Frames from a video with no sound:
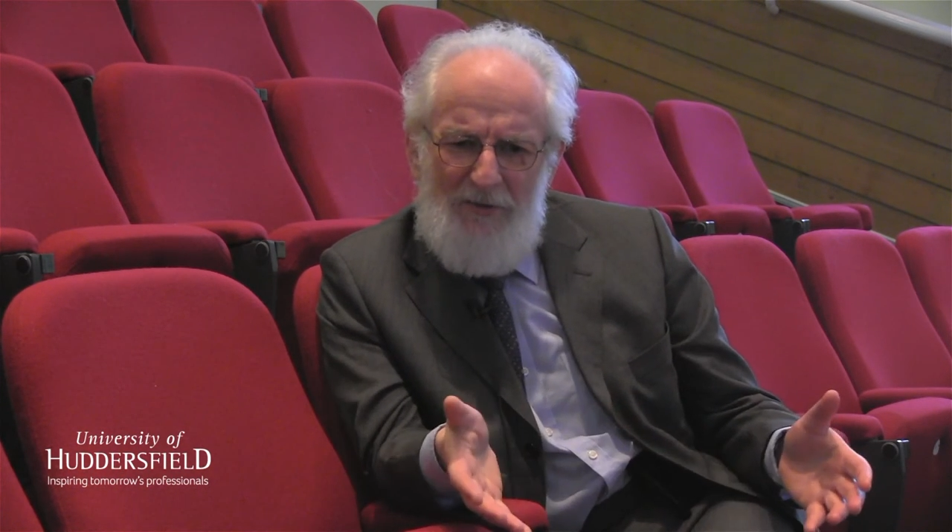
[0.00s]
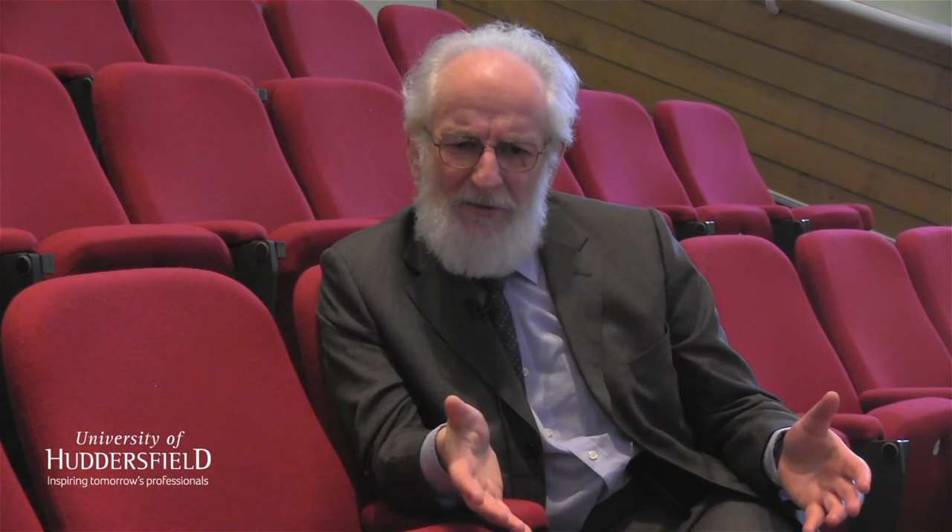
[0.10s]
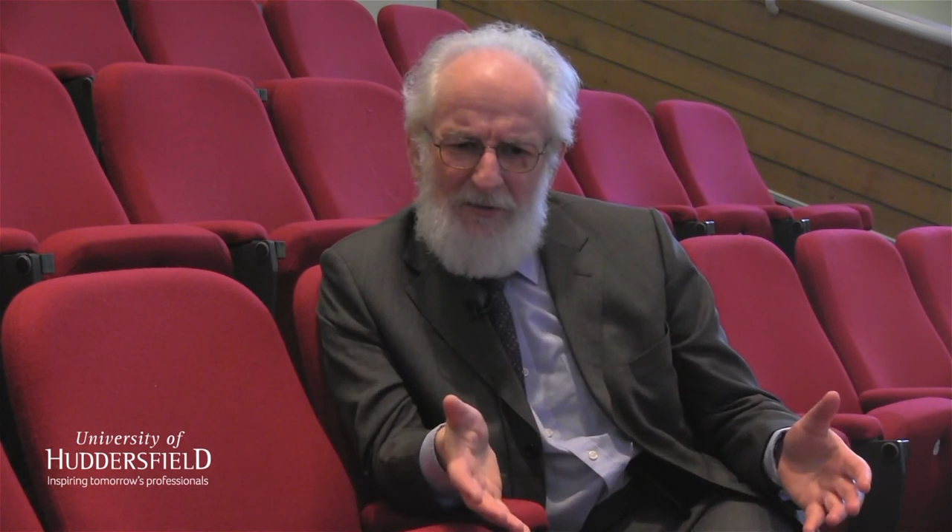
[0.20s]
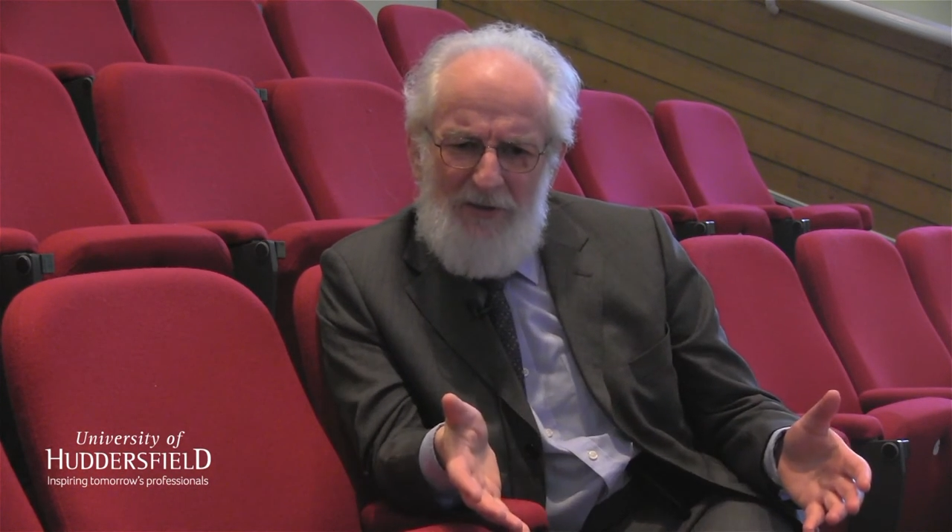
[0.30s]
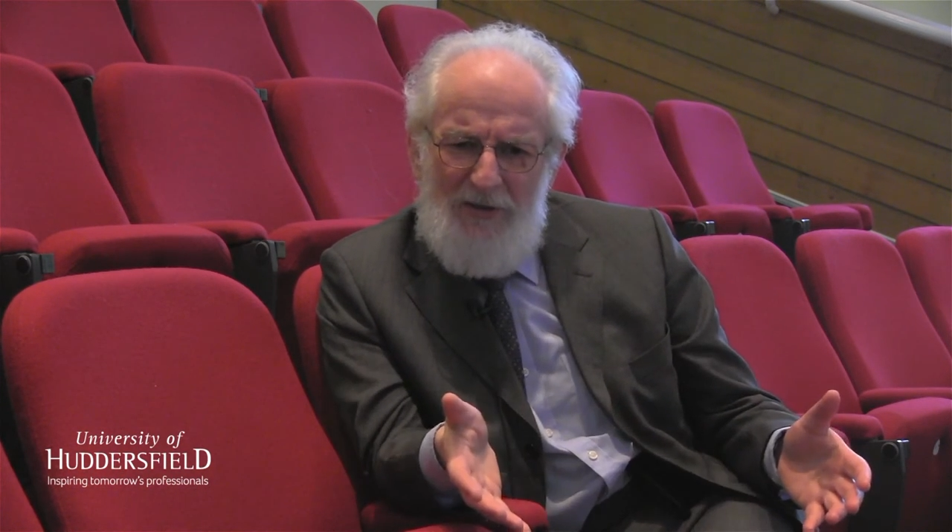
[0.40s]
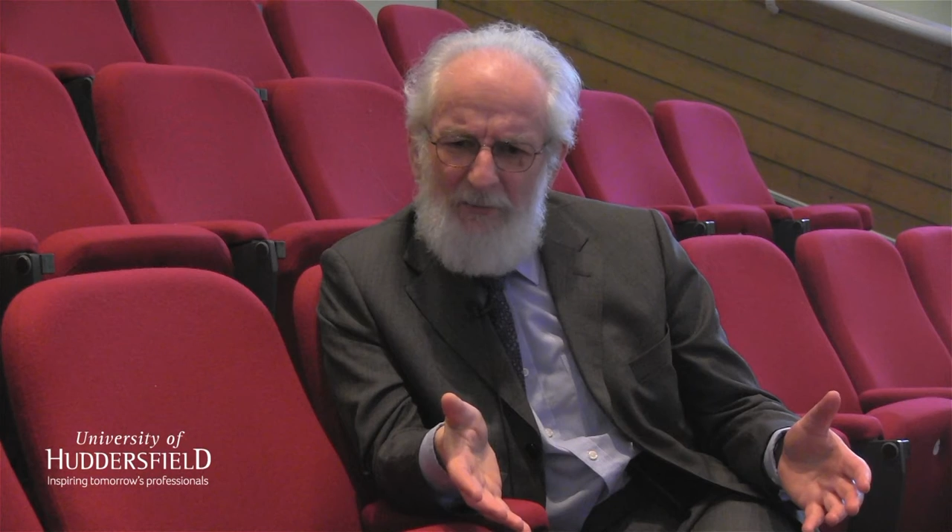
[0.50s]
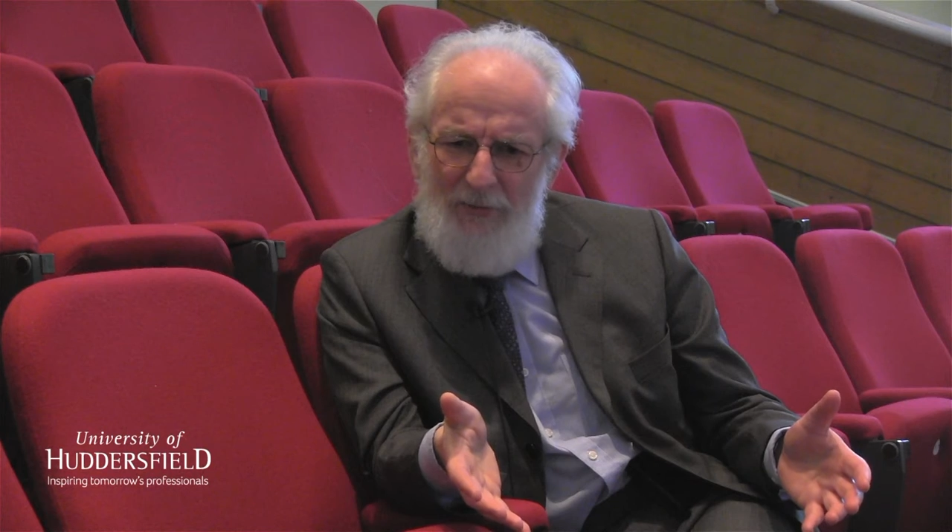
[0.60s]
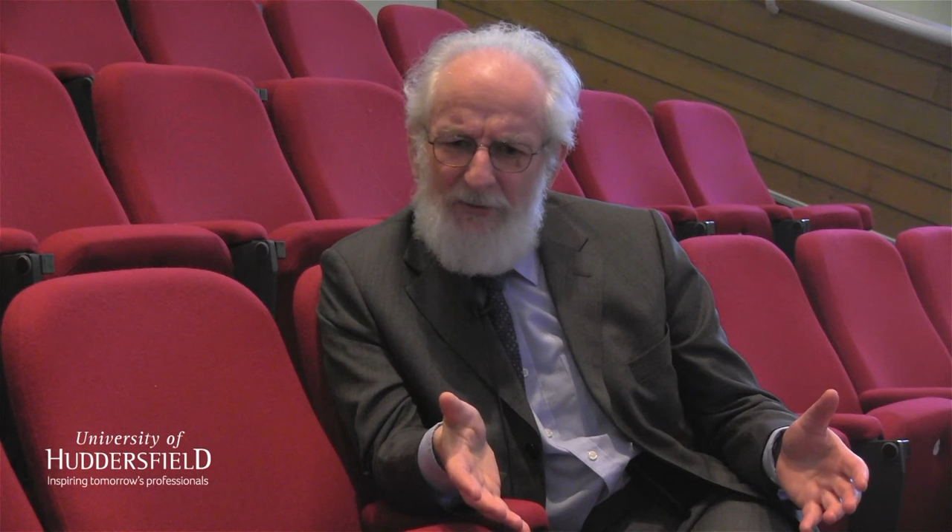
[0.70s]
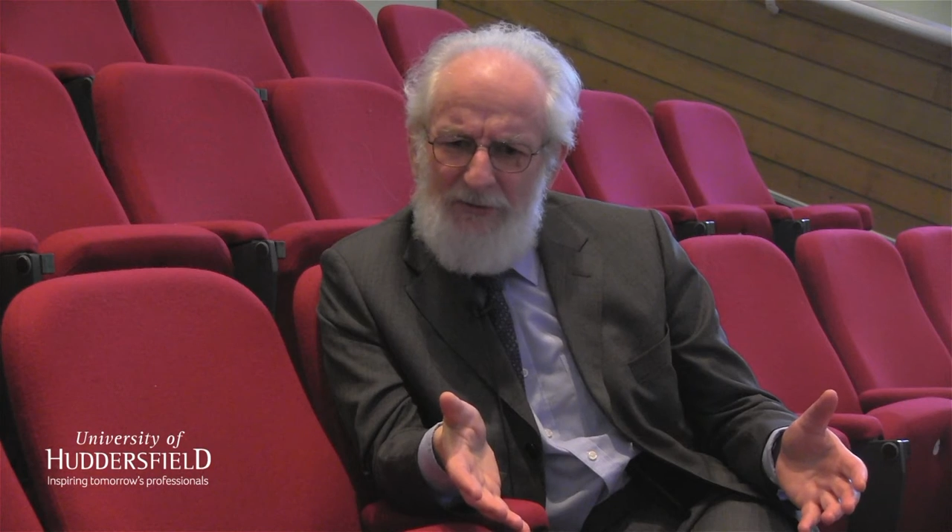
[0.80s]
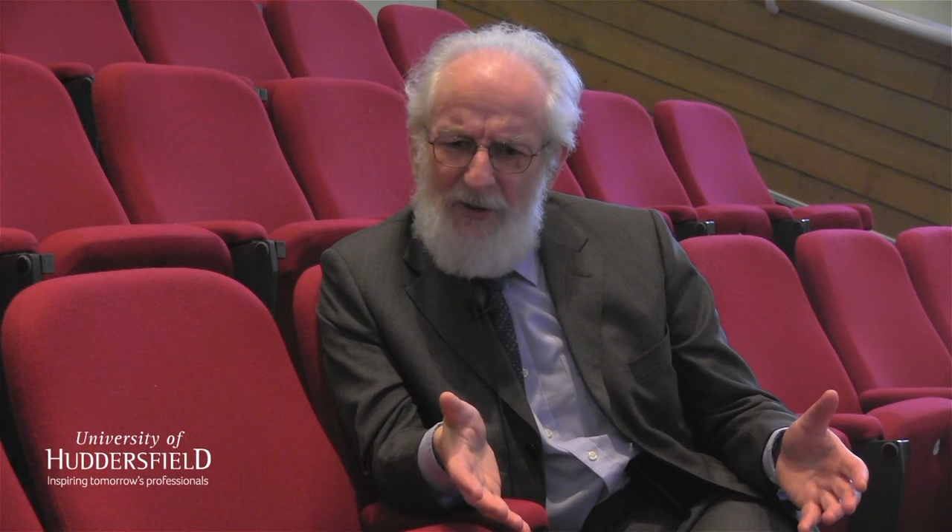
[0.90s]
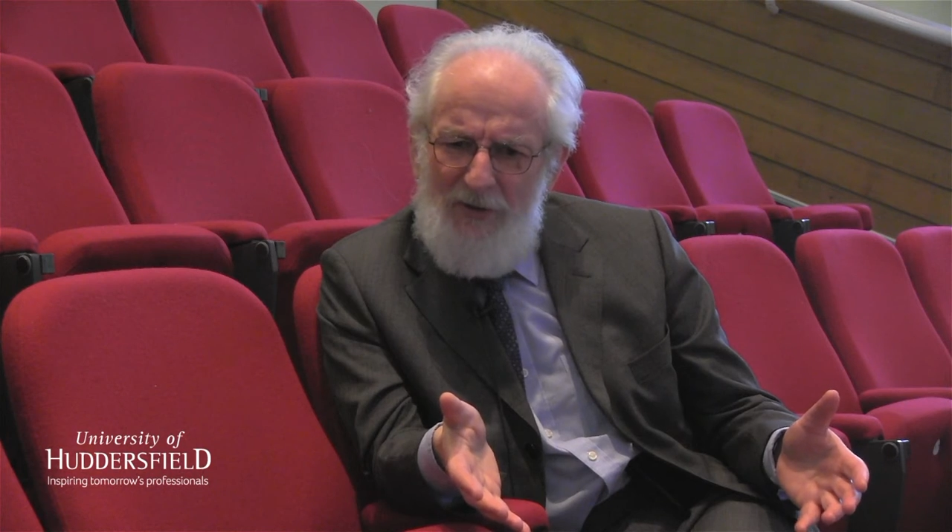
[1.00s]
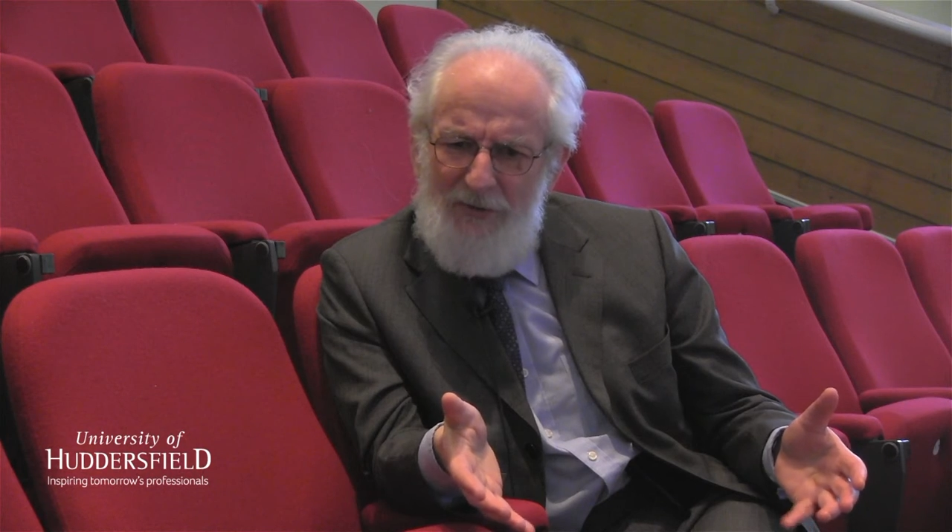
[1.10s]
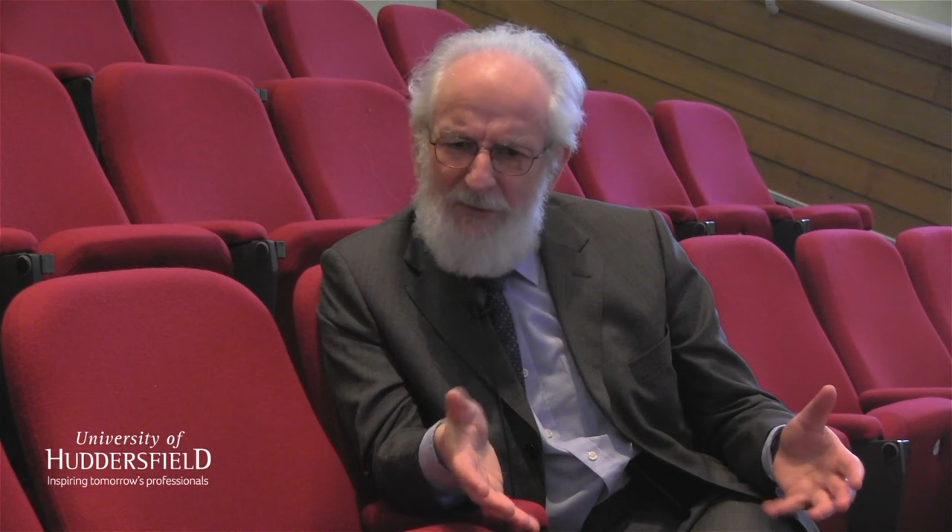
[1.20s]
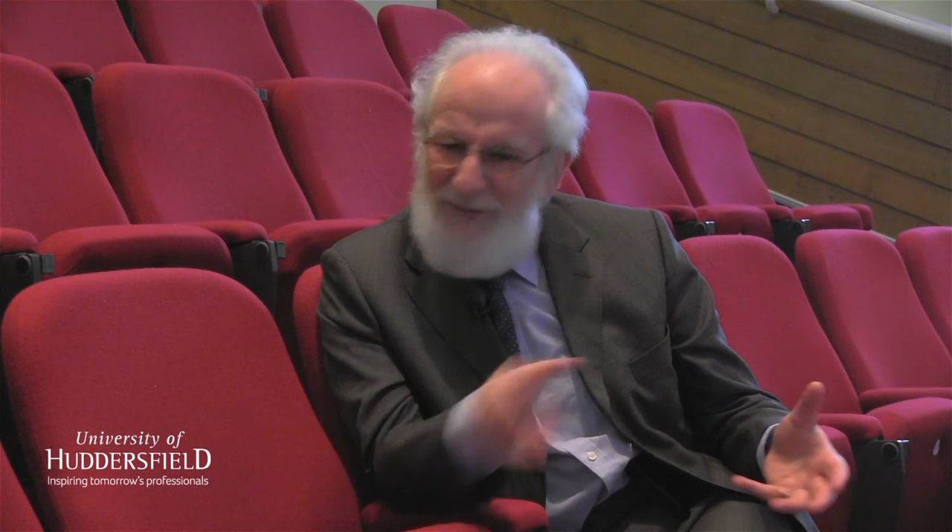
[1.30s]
there are books on